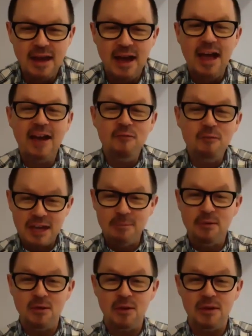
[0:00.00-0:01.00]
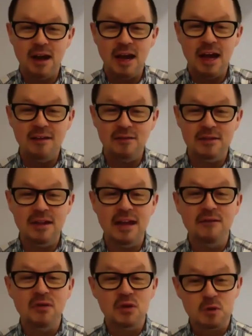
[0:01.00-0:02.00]
I have people that I have
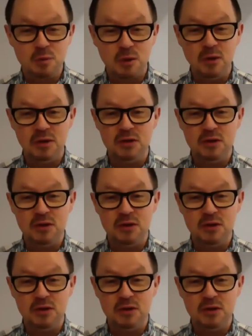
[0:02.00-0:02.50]
never spoken